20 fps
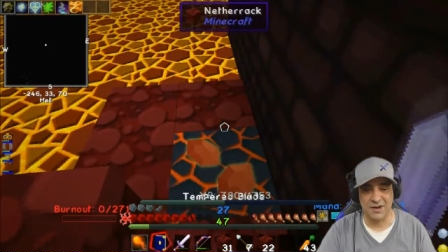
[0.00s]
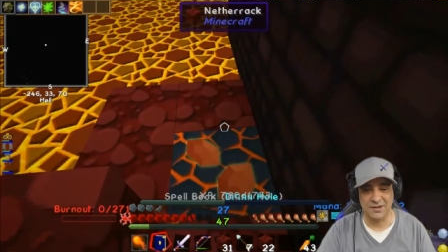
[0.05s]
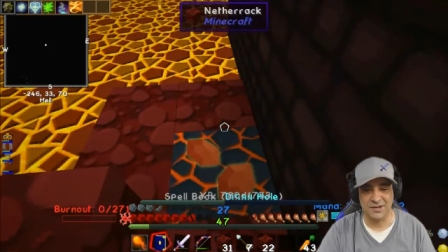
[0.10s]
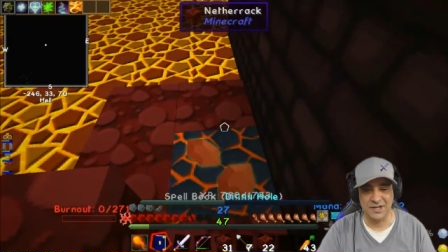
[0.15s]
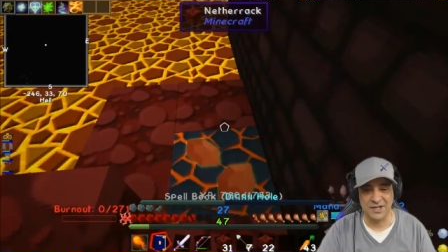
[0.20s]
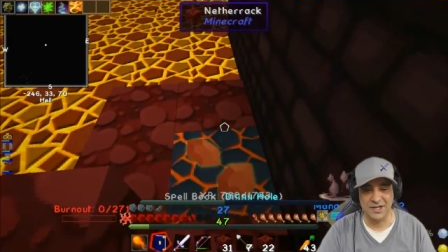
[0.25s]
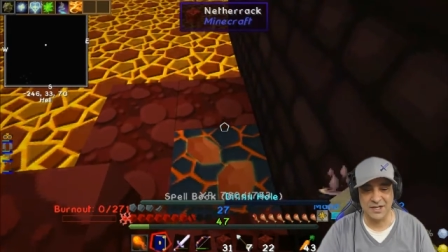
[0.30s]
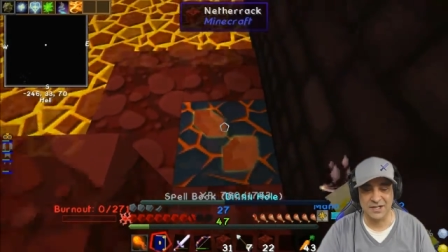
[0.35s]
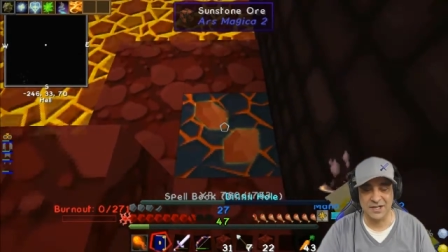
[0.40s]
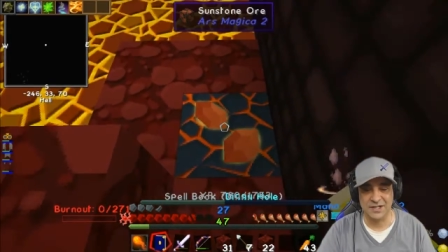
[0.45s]
I'm
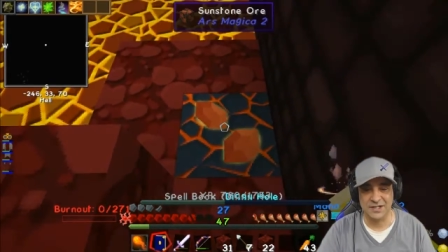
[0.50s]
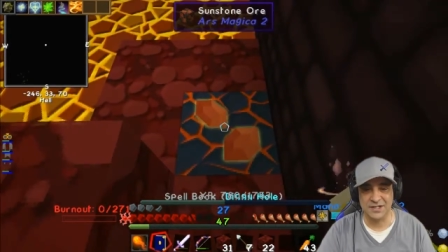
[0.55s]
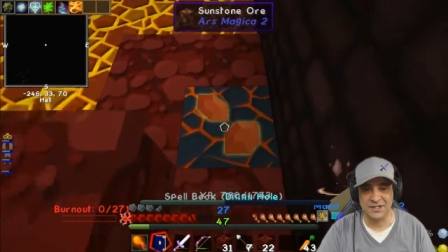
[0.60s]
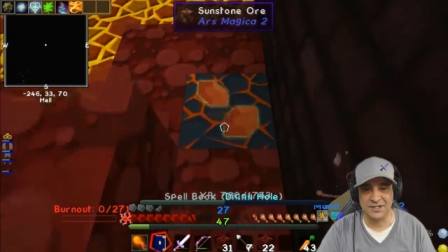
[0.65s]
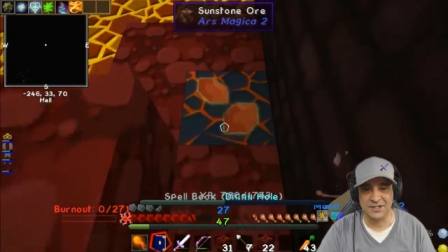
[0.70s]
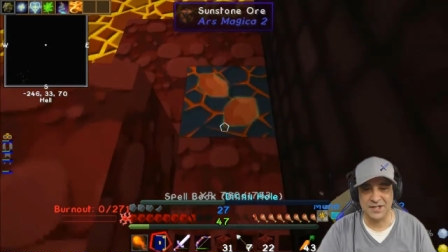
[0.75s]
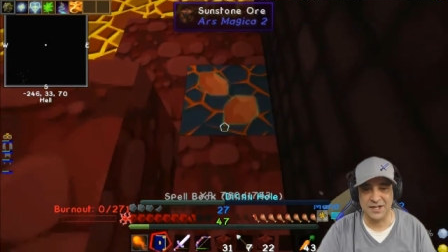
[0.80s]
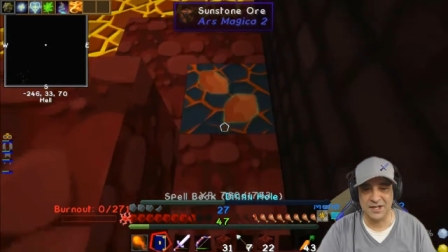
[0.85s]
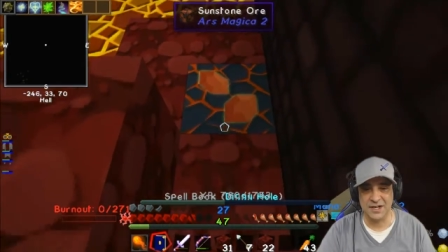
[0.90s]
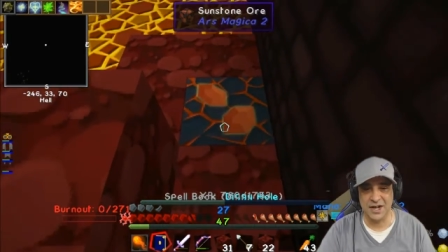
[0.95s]
gonna dig
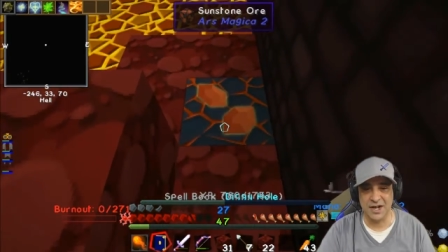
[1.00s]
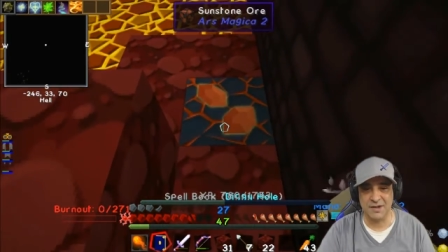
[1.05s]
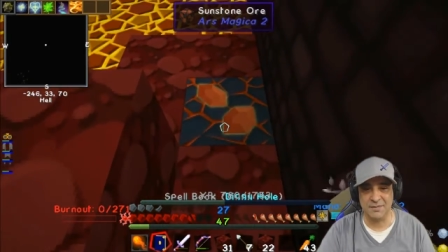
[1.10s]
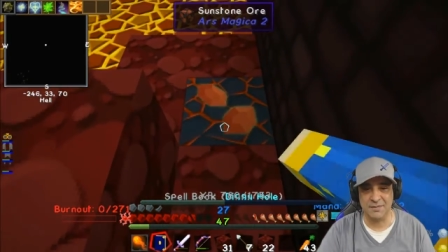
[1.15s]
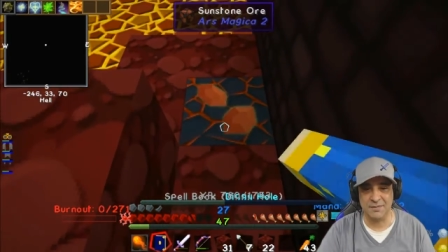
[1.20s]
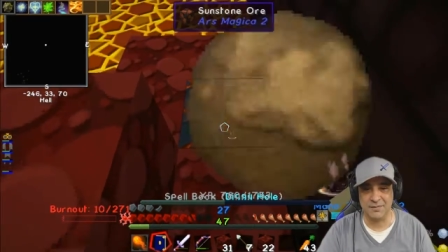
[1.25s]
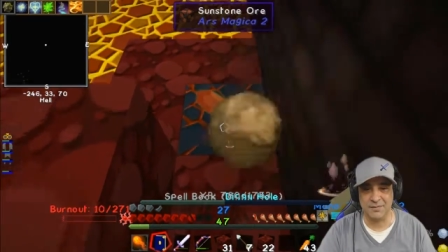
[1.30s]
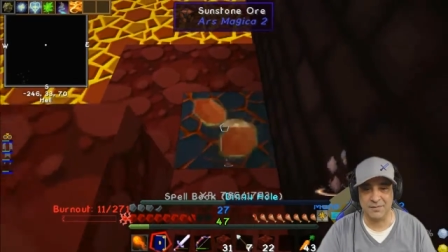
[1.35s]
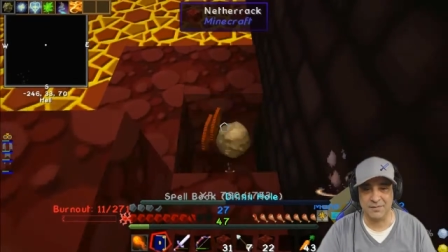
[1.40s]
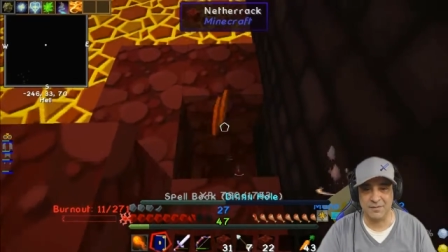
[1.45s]
this thing
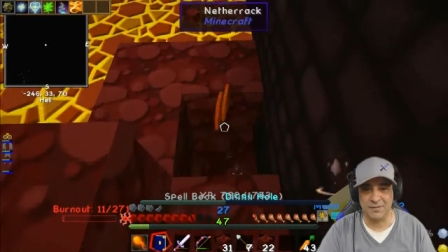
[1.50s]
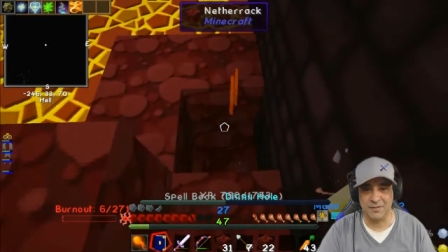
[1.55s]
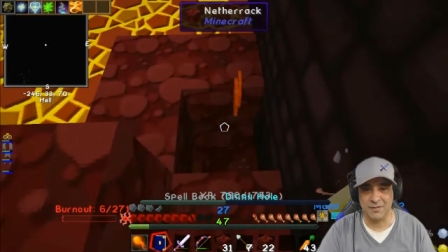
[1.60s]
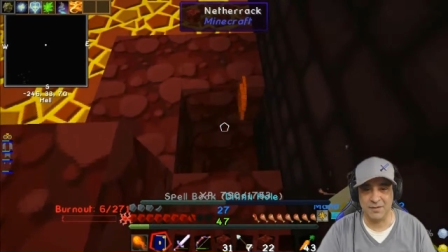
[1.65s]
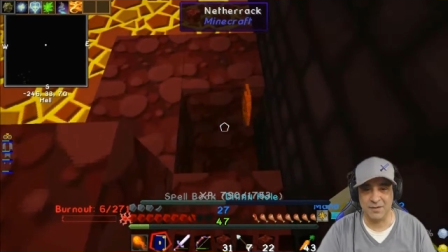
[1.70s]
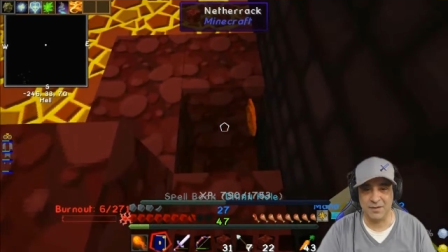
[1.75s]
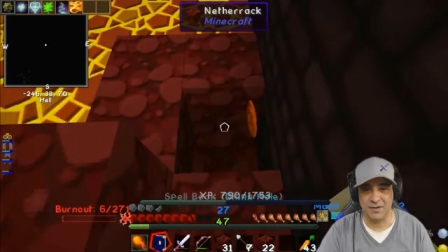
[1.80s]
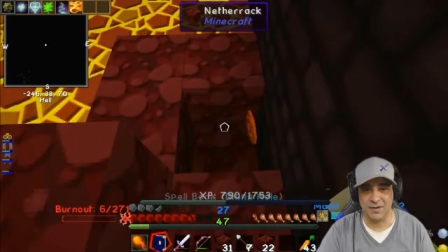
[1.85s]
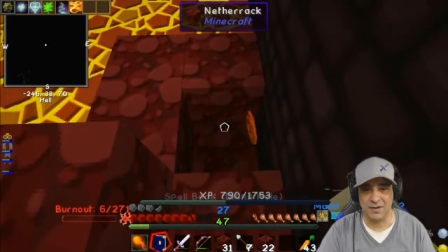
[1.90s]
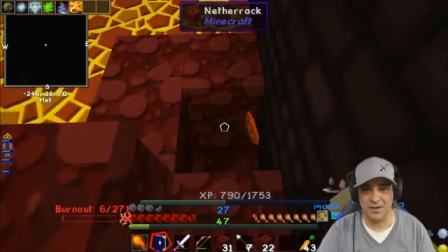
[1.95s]
up.
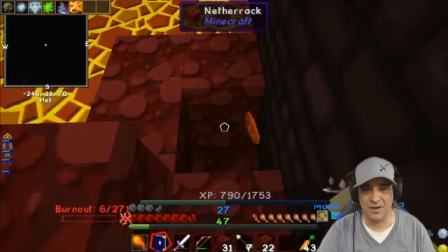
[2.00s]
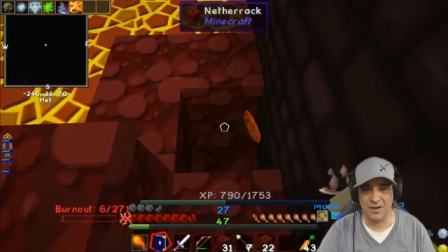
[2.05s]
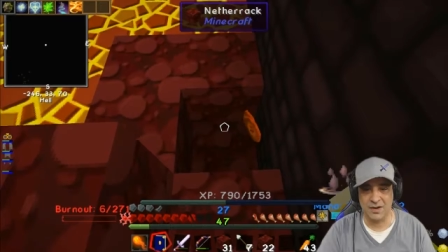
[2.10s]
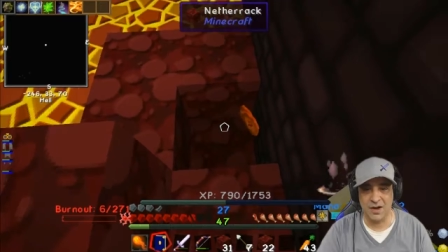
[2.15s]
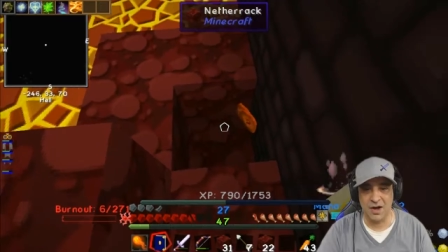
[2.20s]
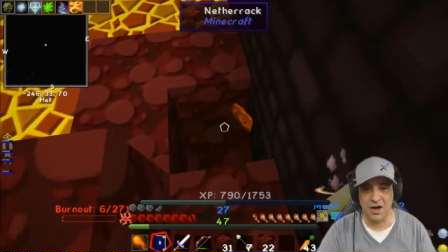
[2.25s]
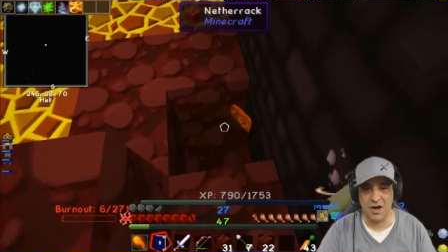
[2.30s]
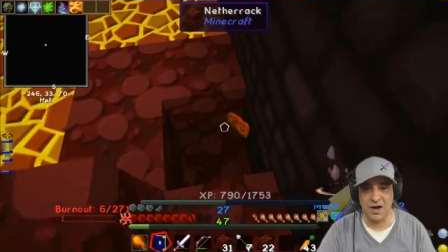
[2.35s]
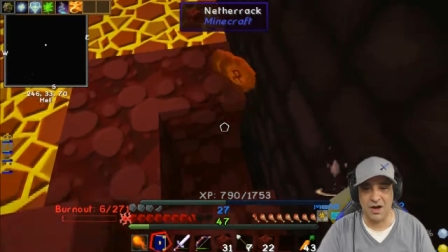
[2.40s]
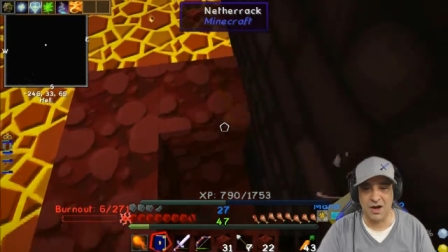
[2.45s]

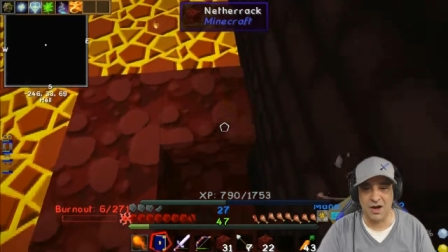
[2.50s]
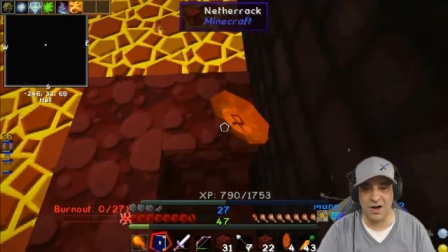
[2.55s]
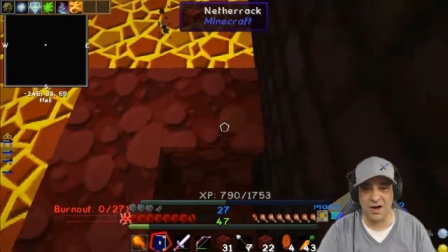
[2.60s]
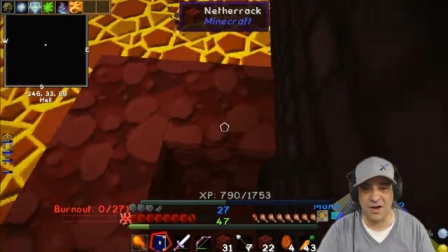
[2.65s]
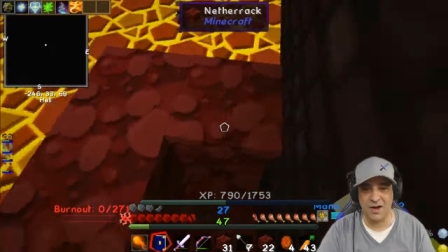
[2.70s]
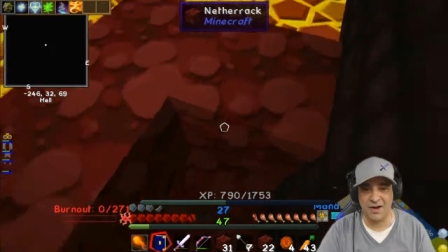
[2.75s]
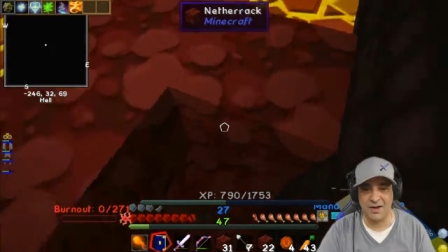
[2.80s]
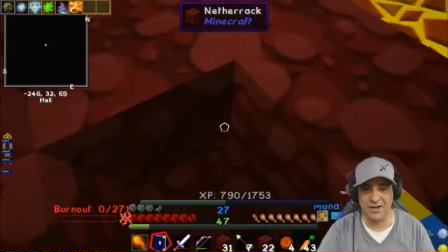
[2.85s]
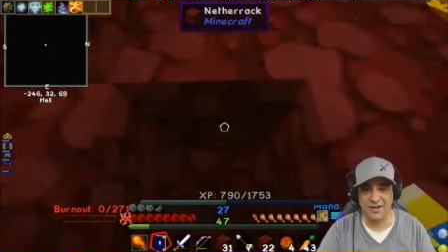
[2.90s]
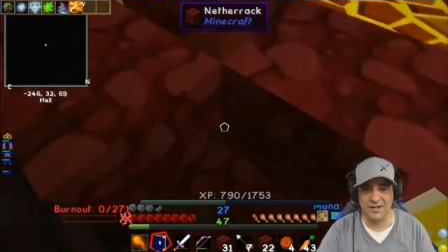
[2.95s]
Ah,